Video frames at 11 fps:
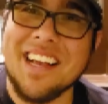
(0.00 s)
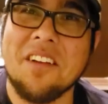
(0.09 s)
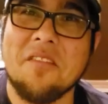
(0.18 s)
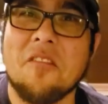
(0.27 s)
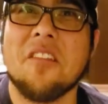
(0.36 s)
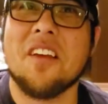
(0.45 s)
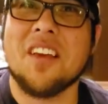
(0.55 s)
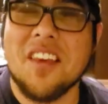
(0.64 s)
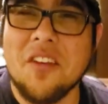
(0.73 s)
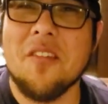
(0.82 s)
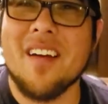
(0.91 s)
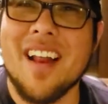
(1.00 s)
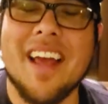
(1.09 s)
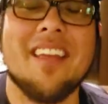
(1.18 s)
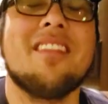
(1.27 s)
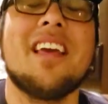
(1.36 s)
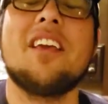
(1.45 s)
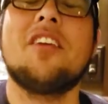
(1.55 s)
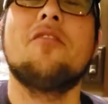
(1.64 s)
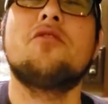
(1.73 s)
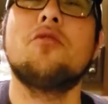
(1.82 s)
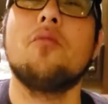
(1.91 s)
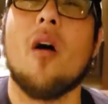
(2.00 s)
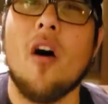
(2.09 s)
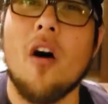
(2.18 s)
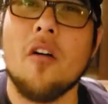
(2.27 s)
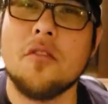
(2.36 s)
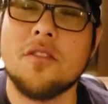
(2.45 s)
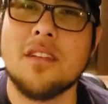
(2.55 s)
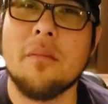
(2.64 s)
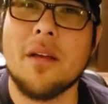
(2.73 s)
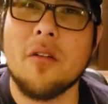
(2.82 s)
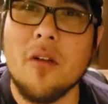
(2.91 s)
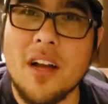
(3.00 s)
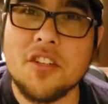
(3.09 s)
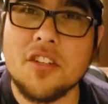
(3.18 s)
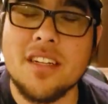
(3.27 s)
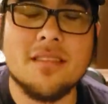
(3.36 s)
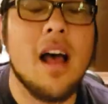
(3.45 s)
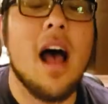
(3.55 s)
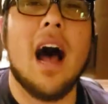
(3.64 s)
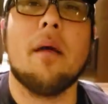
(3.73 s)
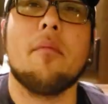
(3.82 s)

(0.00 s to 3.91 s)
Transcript: it for the Q and A. Thank you to all who sent me questions. I